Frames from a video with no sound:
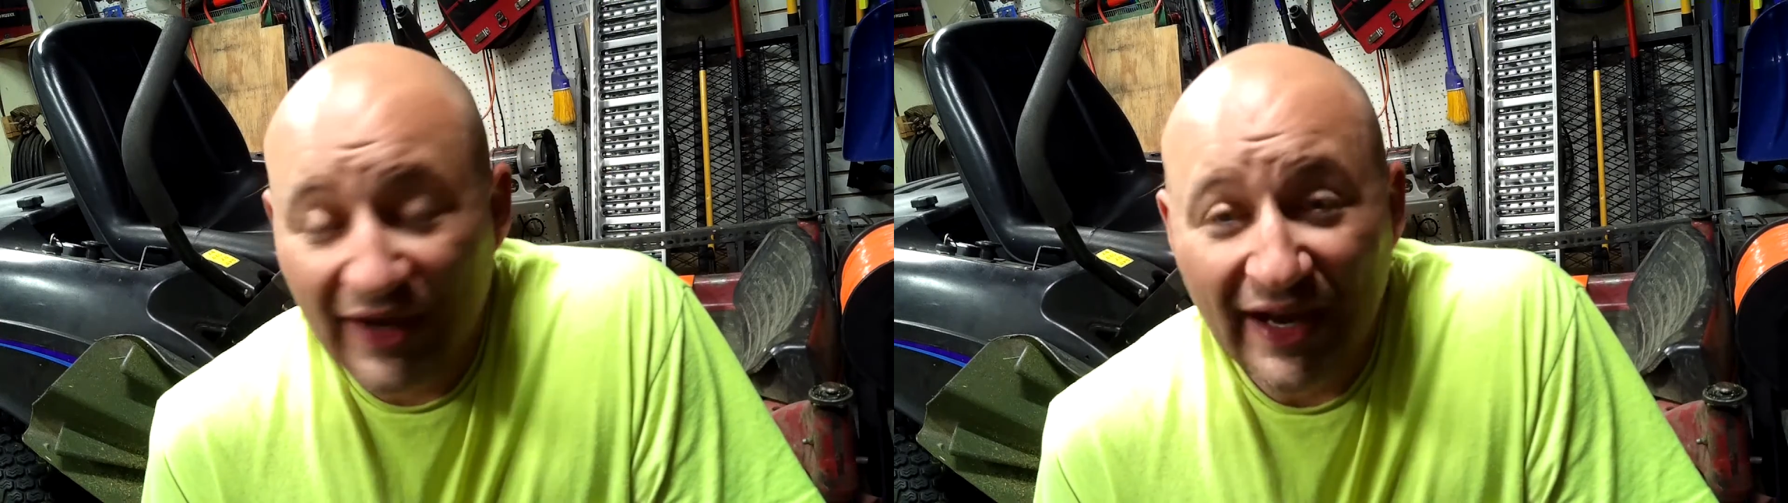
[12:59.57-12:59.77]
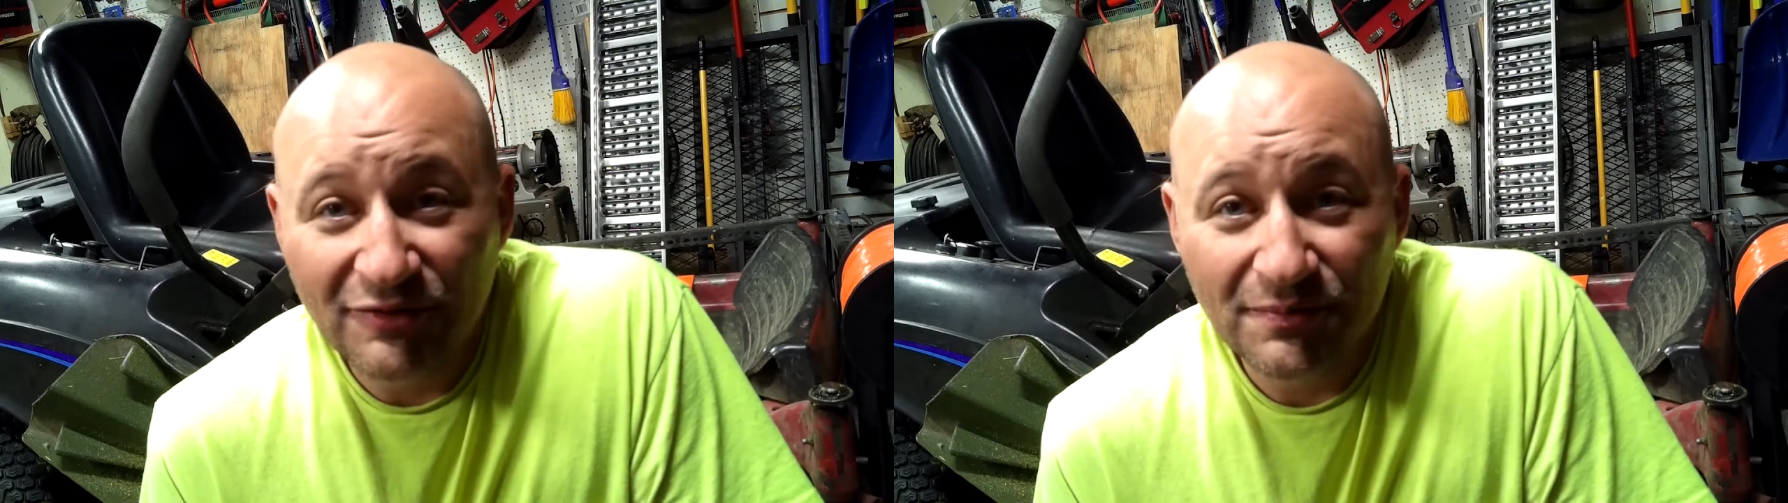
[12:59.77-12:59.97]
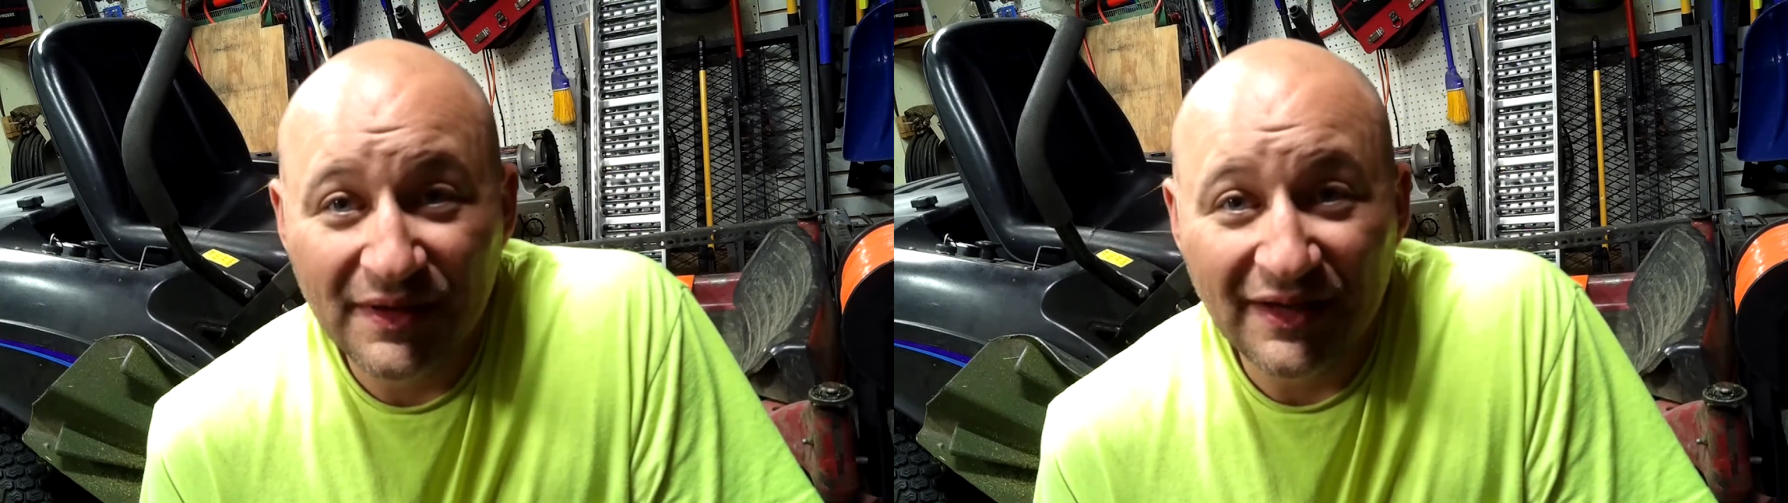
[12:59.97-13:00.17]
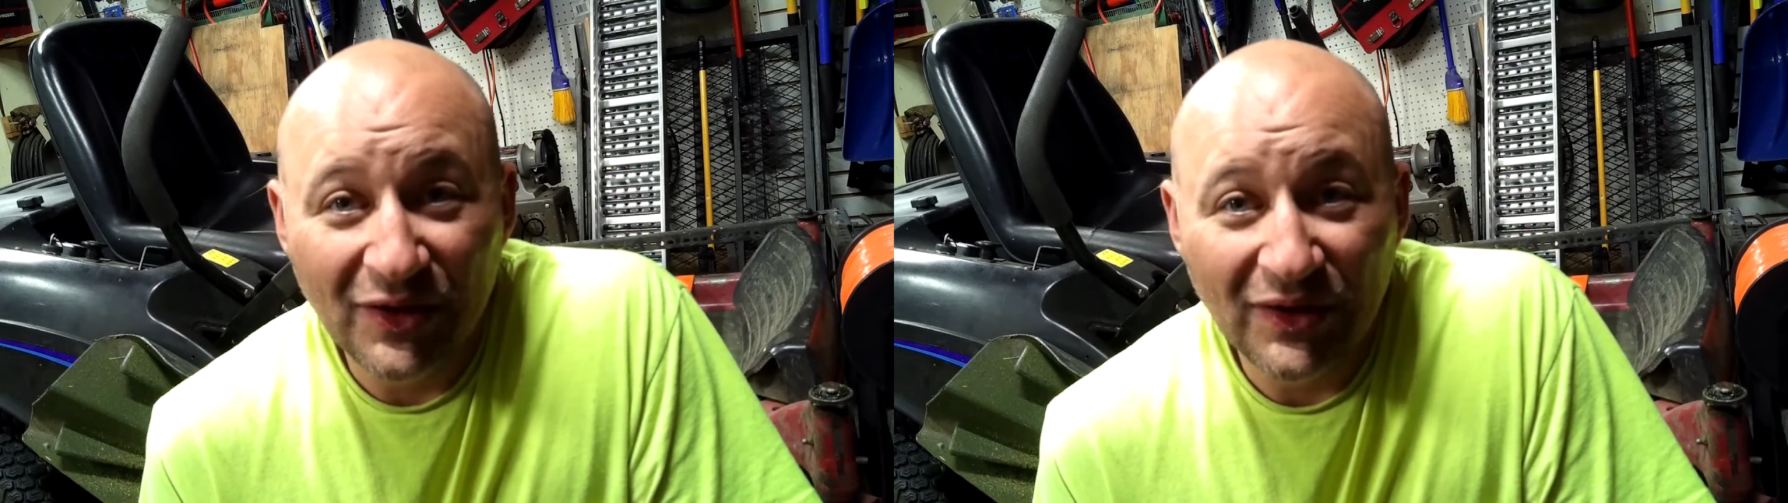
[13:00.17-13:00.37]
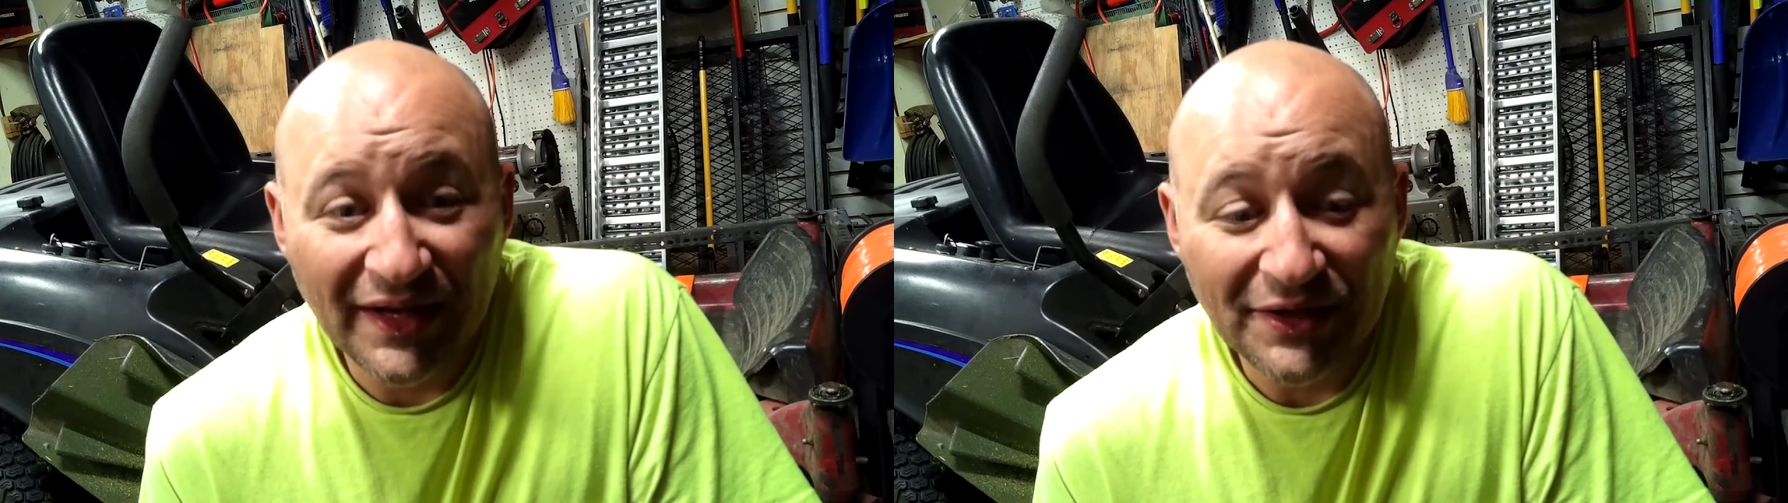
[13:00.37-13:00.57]
haven't been a
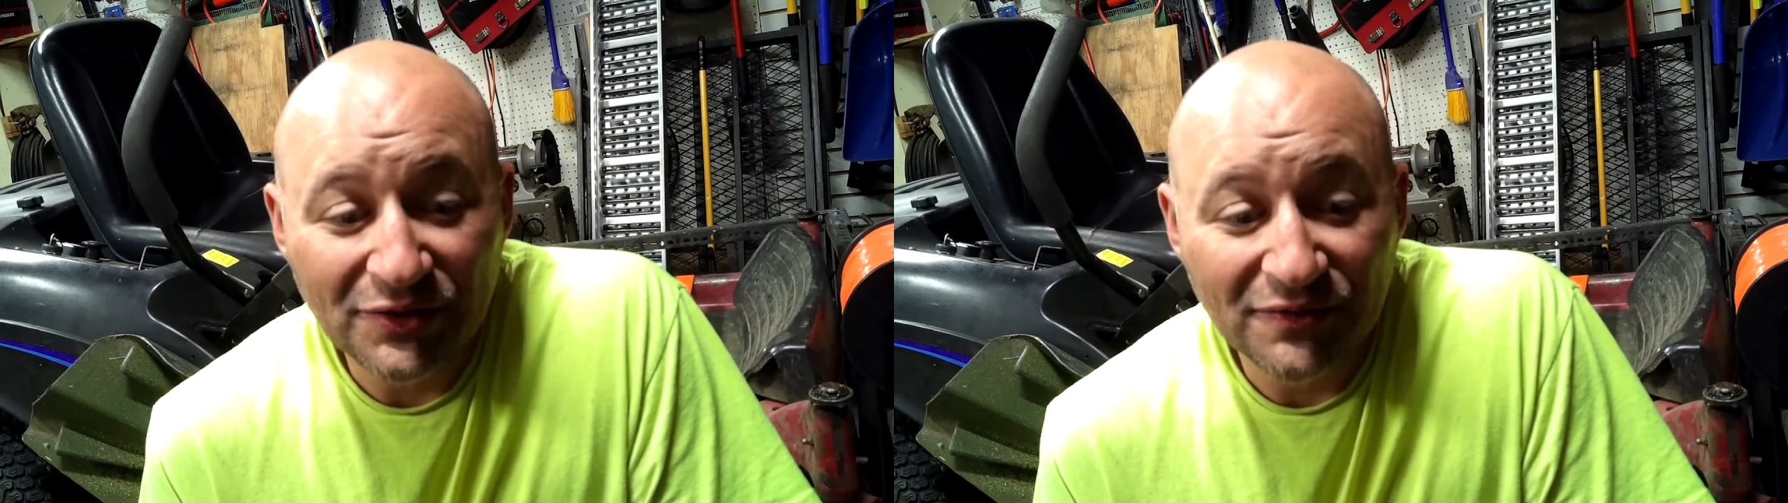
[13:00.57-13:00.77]
whole lot of new